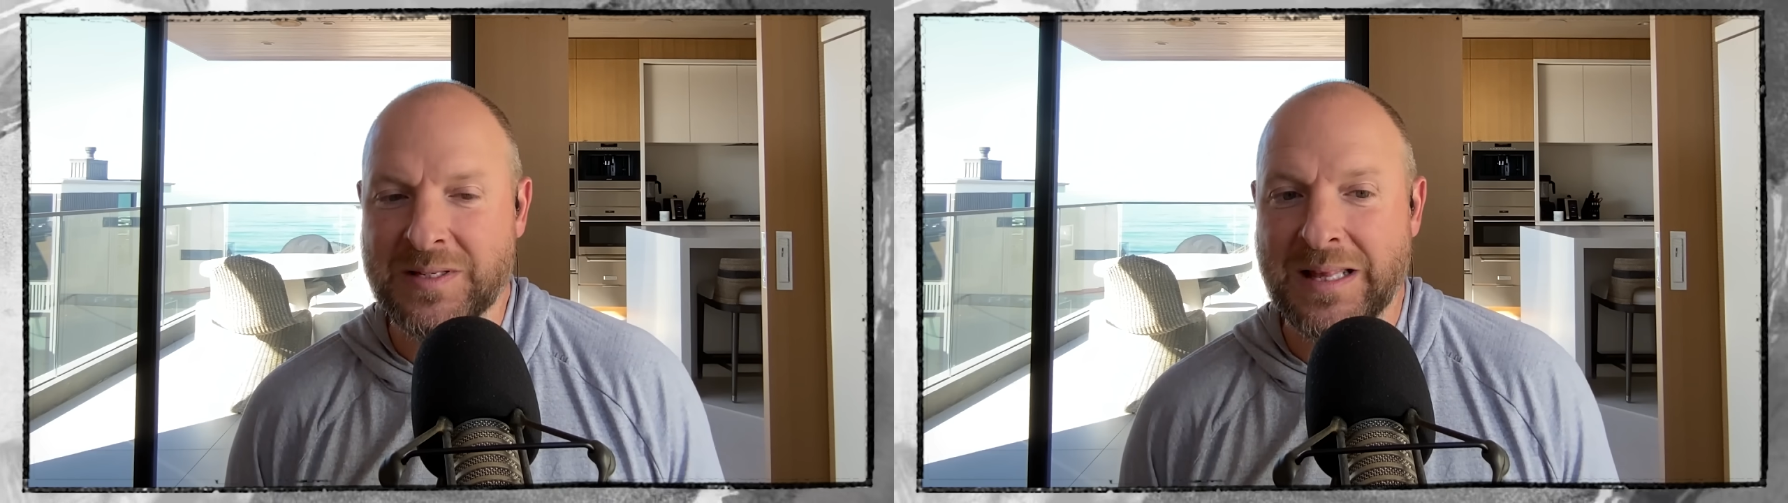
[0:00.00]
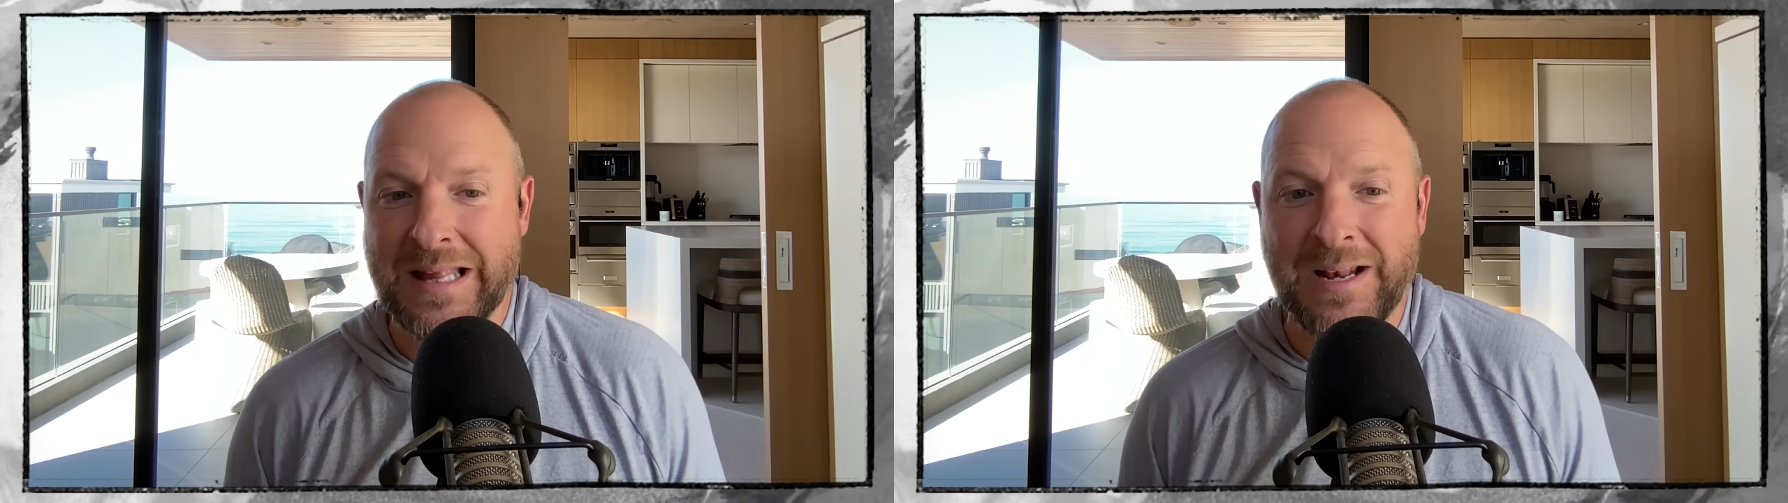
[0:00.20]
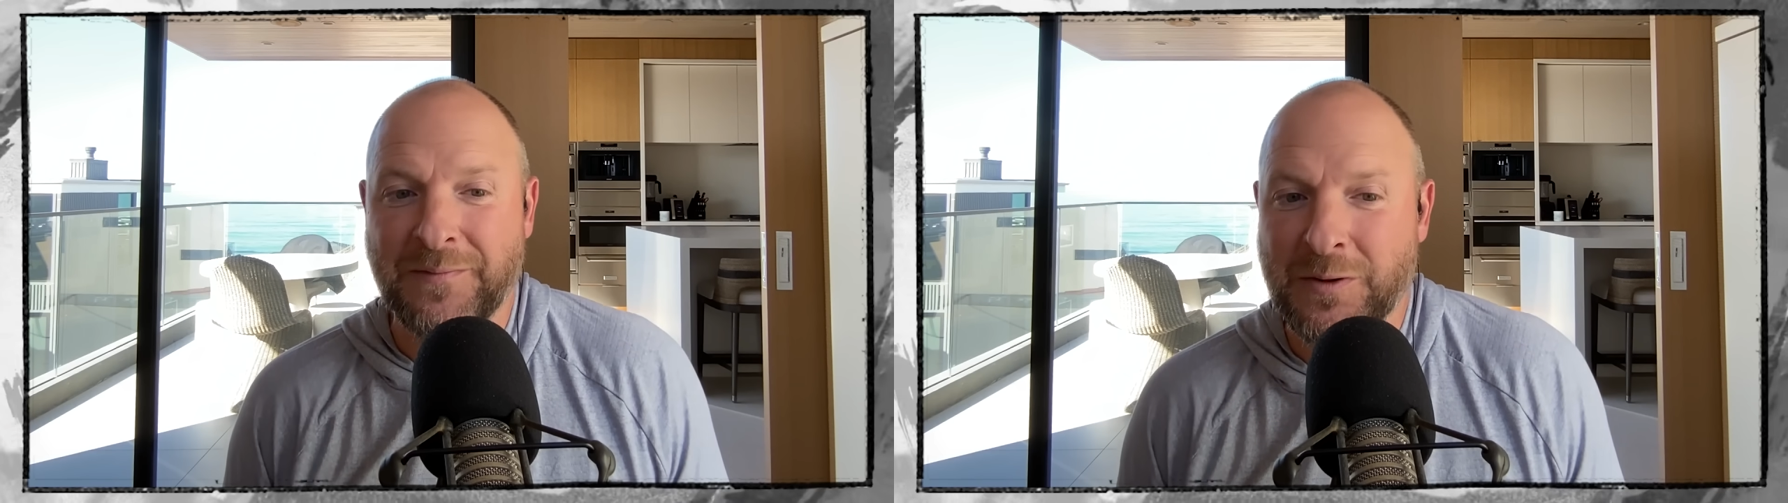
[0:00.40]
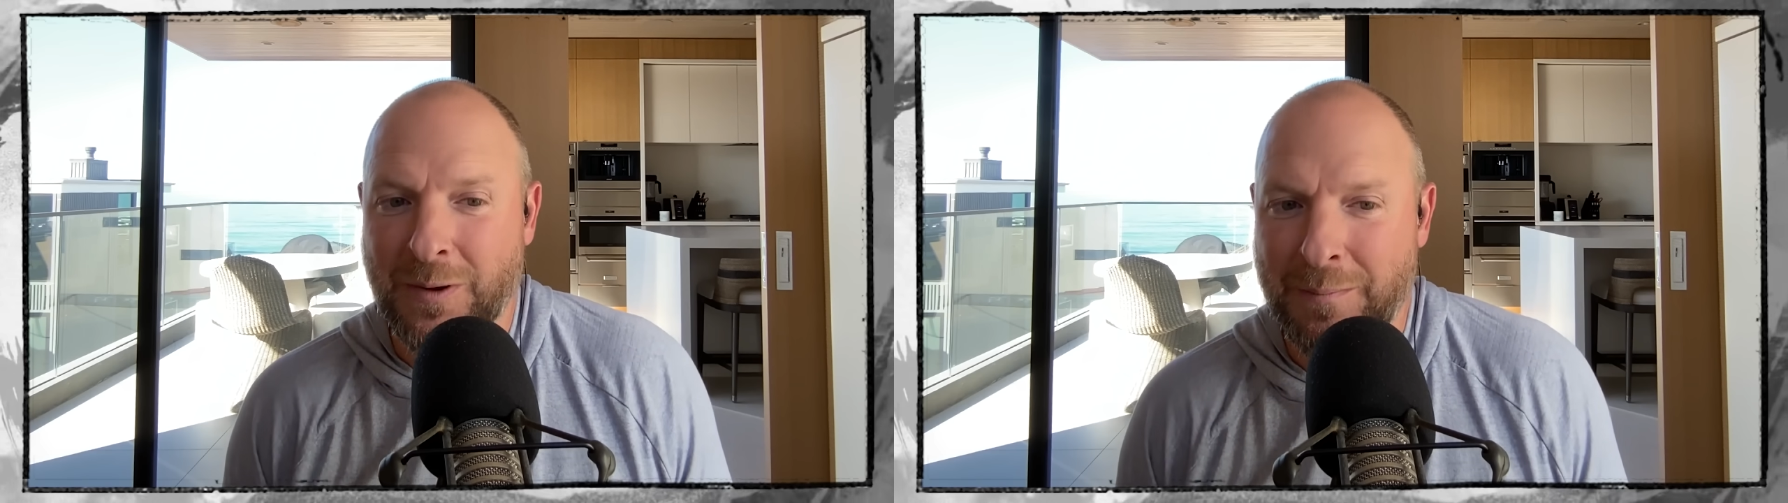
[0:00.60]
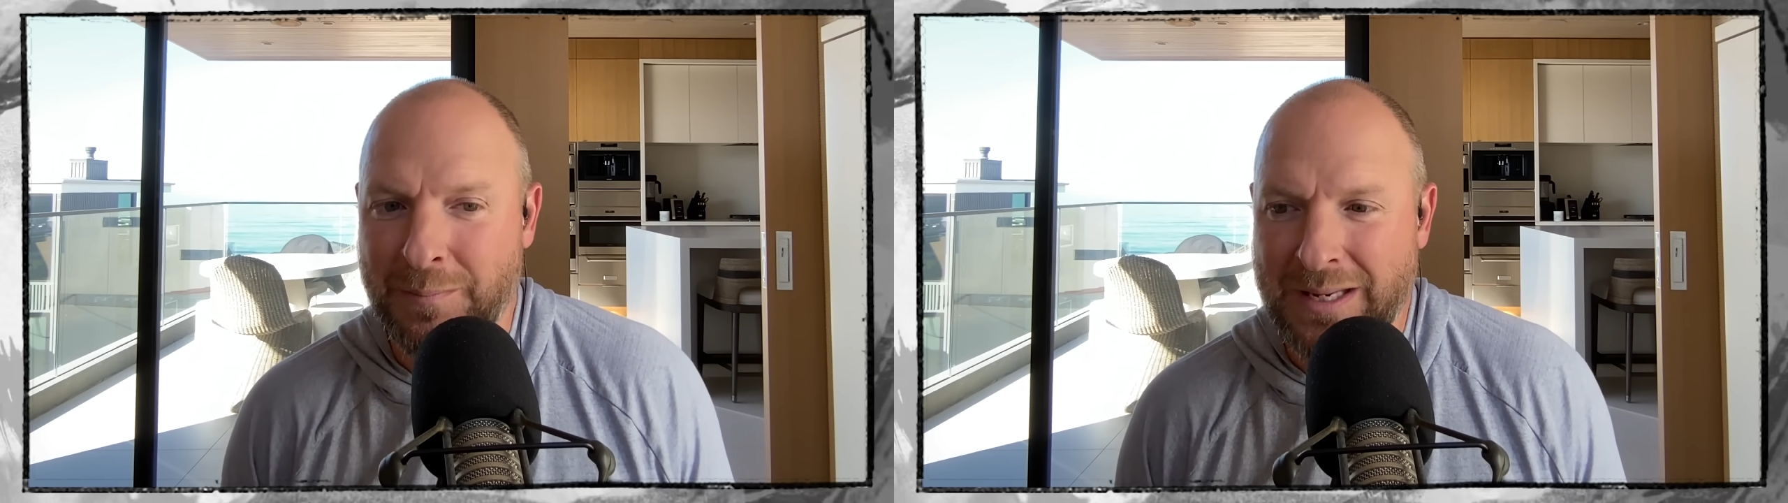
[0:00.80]
And then if
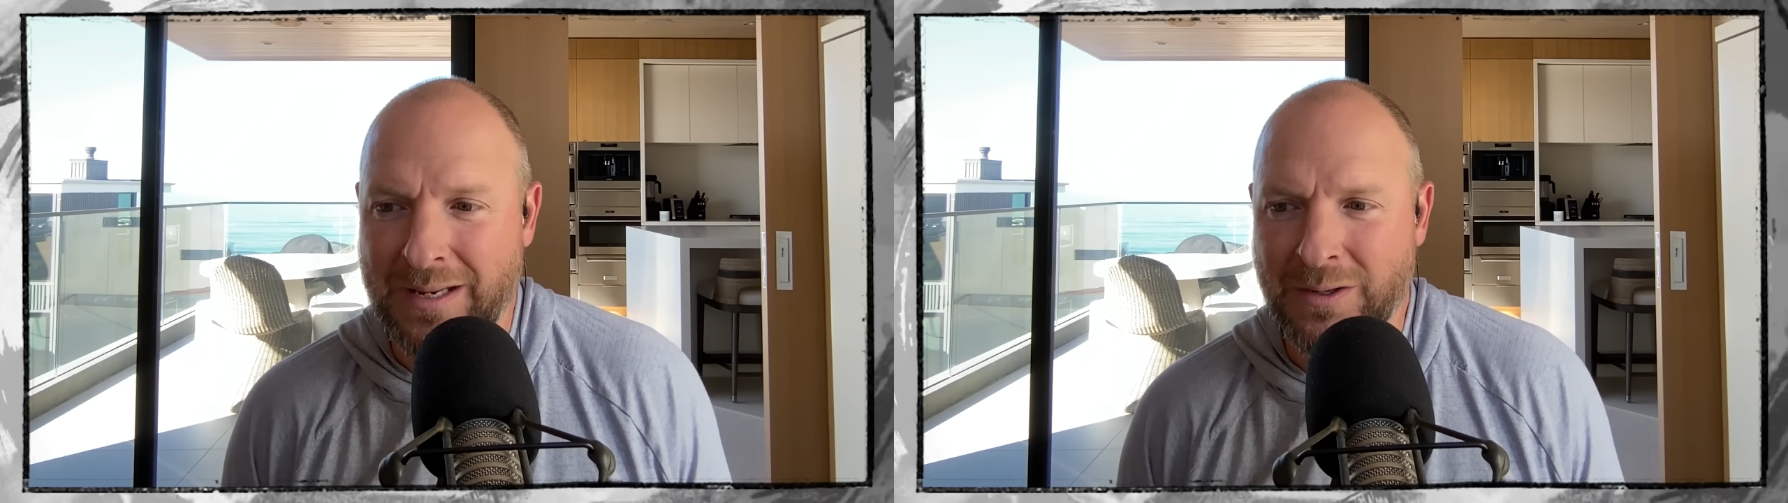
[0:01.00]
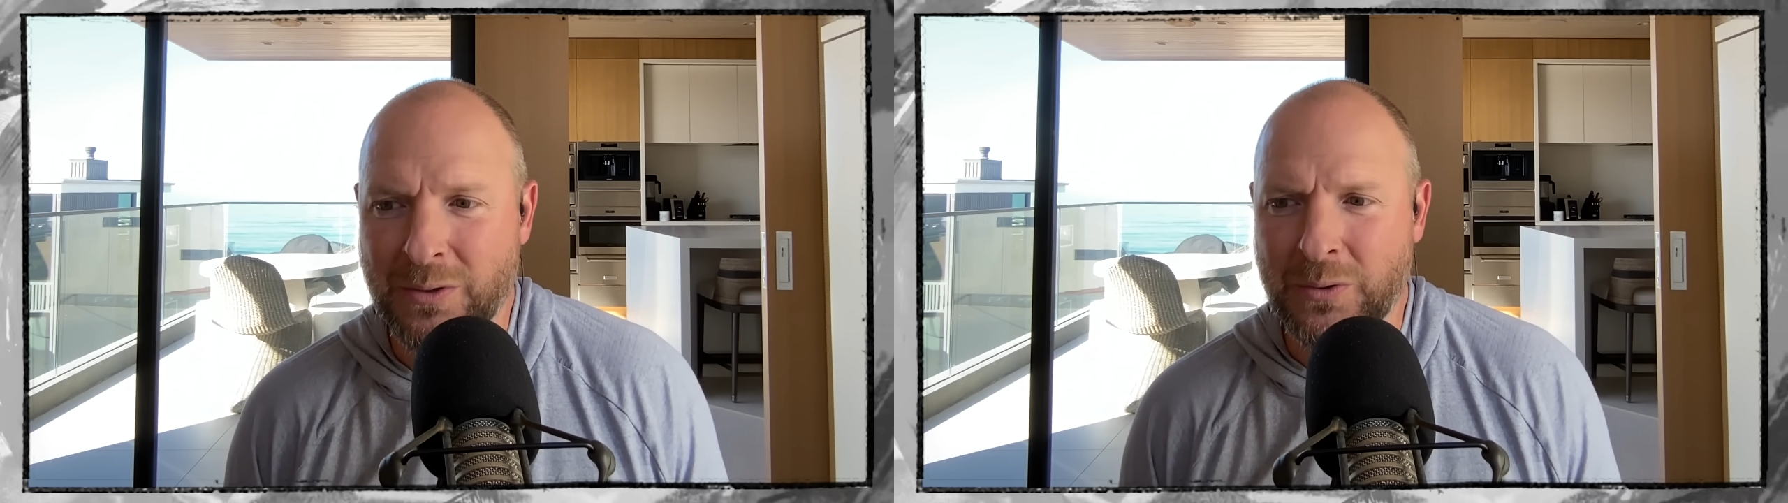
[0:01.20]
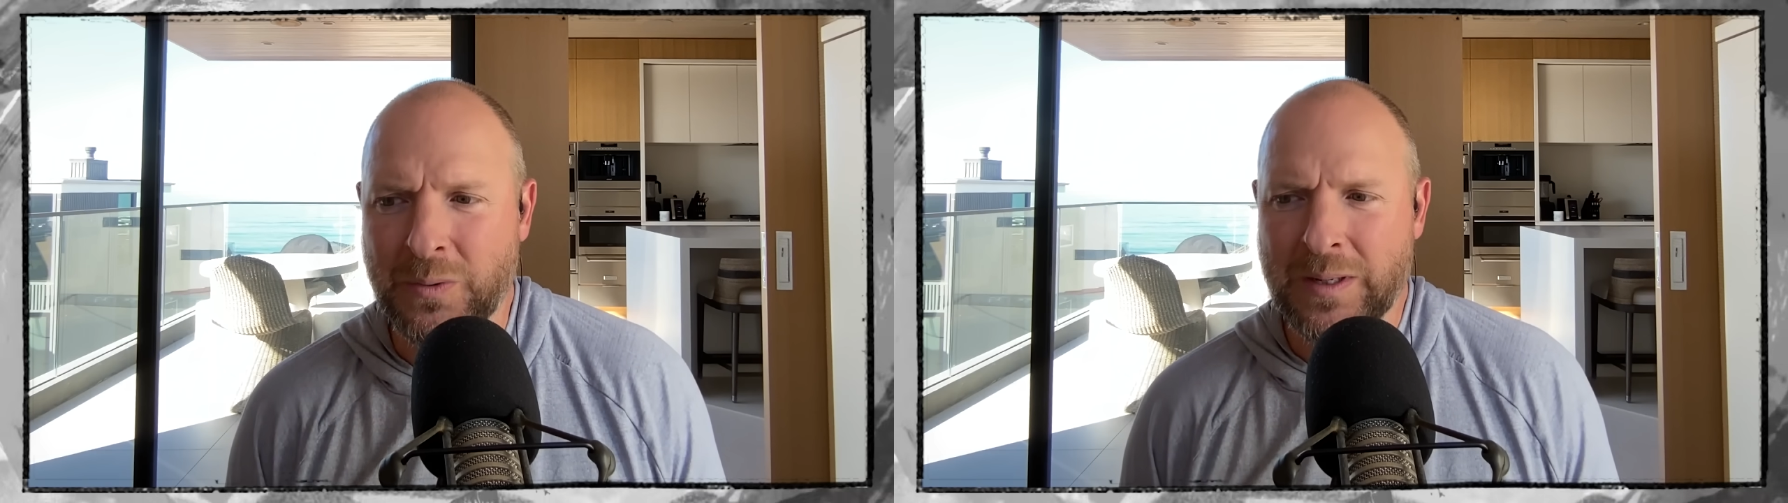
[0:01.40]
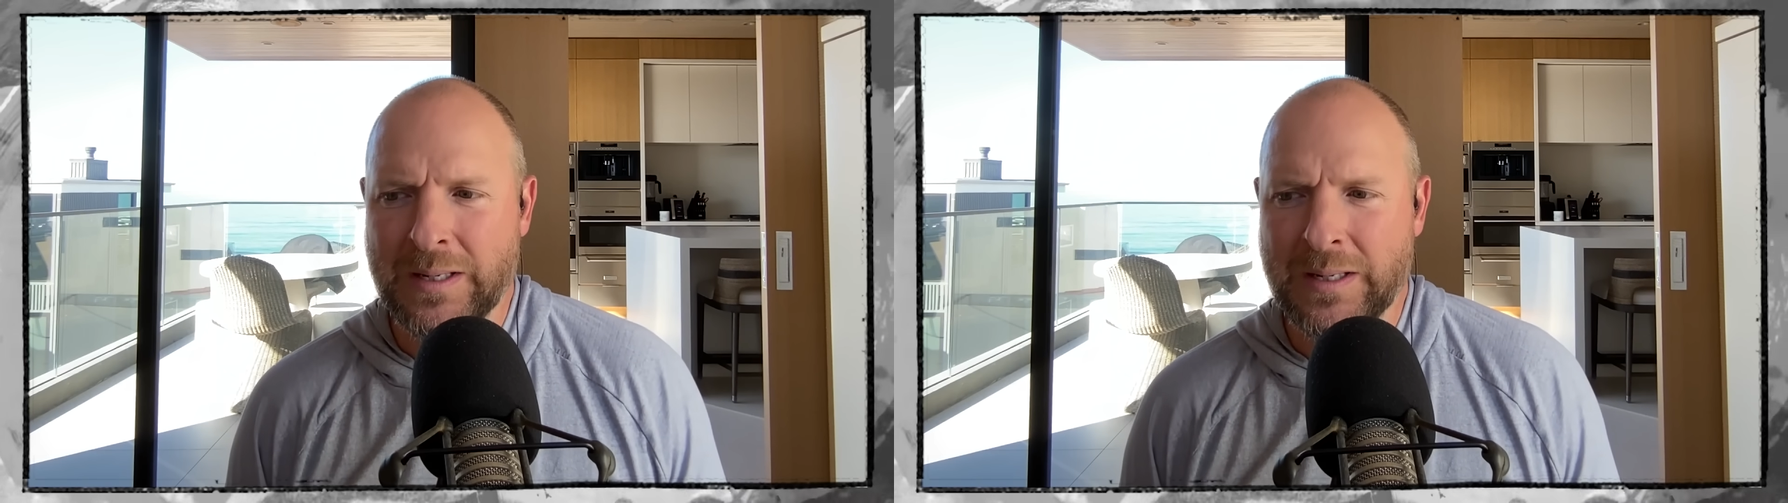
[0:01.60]
you're Embiid, who